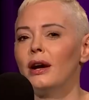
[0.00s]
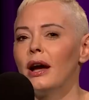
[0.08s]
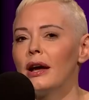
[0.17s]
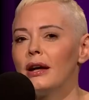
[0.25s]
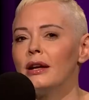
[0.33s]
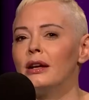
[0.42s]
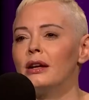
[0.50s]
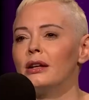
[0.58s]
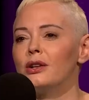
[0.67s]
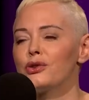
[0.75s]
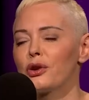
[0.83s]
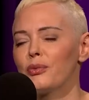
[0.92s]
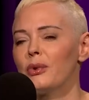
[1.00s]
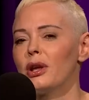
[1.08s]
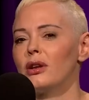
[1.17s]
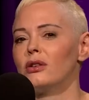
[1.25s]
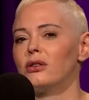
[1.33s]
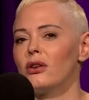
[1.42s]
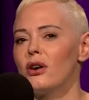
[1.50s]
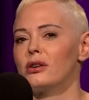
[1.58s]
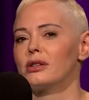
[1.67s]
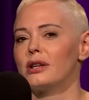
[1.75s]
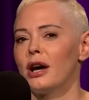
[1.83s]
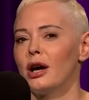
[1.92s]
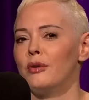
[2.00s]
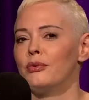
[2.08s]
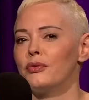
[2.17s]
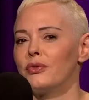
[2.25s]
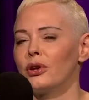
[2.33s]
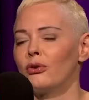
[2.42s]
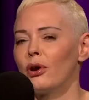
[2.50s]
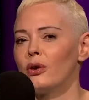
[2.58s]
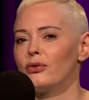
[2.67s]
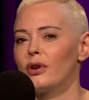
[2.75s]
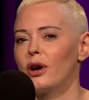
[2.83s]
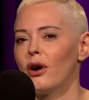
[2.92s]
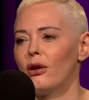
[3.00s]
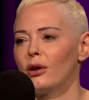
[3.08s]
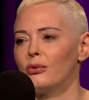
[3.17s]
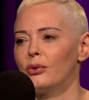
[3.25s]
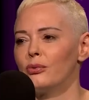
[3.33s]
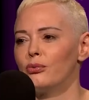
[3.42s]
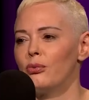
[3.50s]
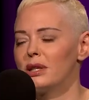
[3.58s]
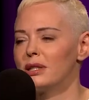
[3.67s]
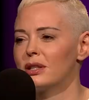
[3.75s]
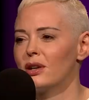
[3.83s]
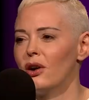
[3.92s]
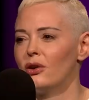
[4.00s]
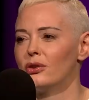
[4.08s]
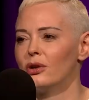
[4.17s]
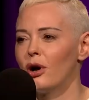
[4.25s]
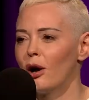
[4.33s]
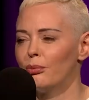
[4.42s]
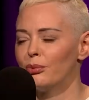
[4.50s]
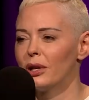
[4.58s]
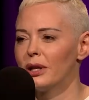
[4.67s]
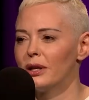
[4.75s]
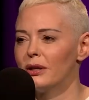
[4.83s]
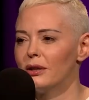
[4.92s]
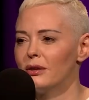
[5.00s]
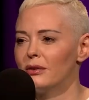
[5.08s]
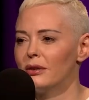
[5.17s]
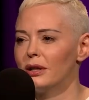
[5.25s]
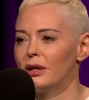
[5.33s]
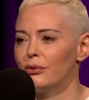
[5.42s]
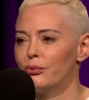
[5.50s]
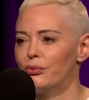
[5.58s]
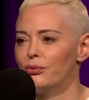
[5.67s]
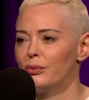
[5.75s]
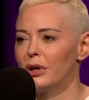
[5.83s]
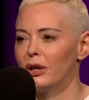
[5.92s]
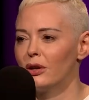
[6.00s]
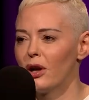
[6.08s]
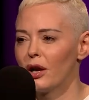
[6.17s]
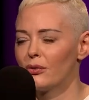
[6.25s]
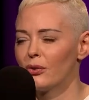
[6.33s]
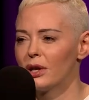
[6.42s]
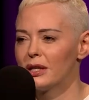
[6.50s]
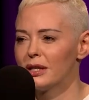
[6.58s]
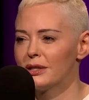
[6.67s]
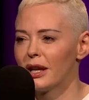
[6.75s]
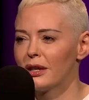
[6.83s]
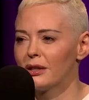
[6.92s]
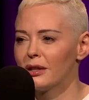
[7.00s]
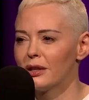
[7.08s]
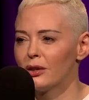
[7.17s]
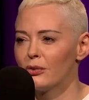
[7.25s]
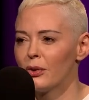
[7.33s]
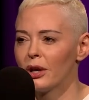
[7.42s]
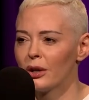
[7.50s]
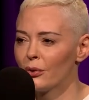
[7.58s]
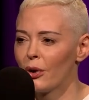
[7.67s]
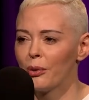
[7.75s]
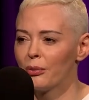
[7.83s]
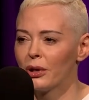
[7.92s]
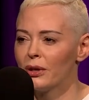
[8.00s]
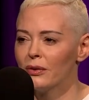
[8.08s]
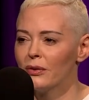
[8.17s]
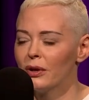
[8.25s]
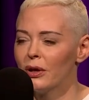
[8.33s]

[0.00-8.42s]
And it took me a long time to figure out that Hollywood was a cult and operated in a, in a lot of ways identically to the one I grew up in.